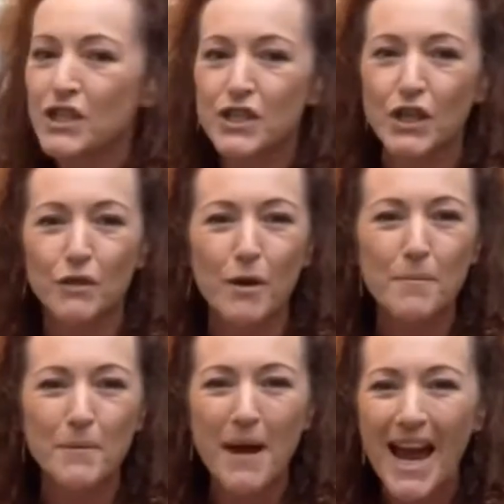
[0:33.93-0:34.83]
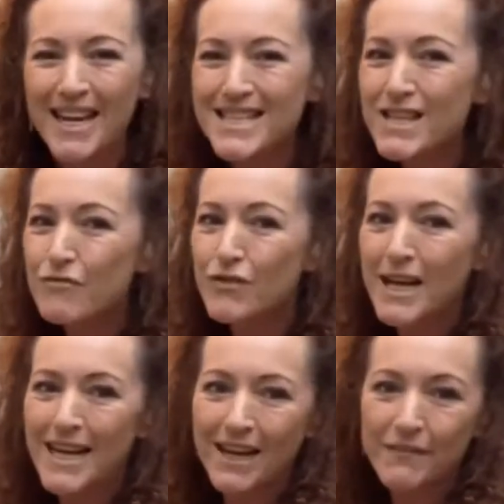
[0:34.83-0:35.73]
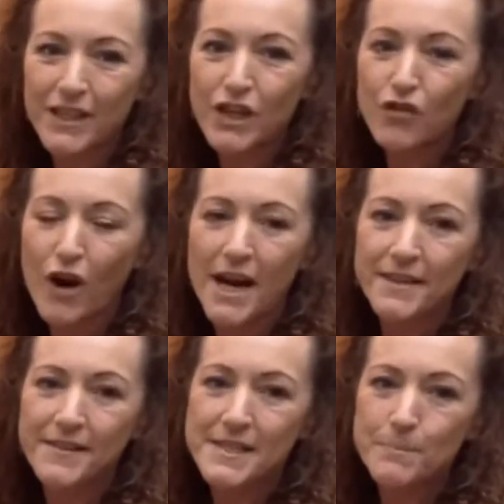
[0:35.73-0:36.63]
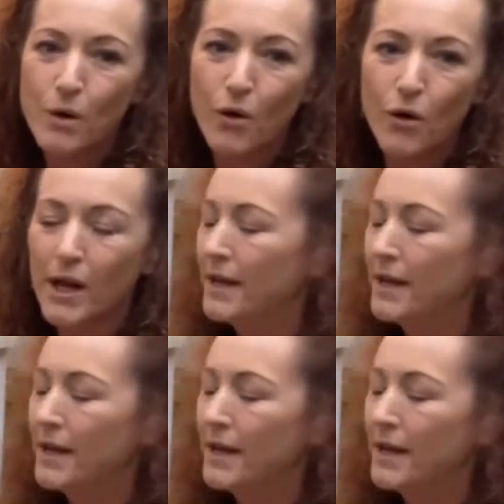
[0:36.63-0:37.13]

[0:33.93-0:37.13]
to it, but I'm actually really loving the grain in this pine.